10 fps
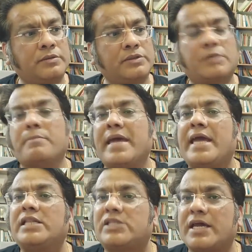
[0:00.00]

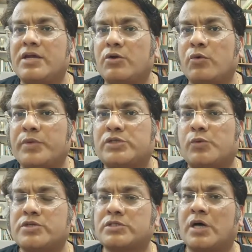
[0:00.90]
main thing, which
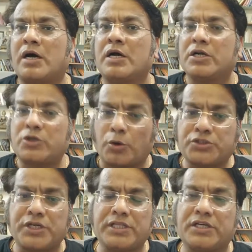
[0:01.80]
was
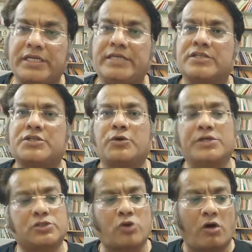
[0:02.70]
torturing the readers,
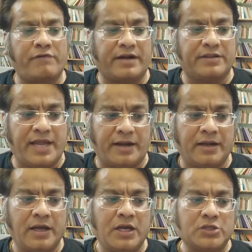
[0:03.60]
is solved at the end.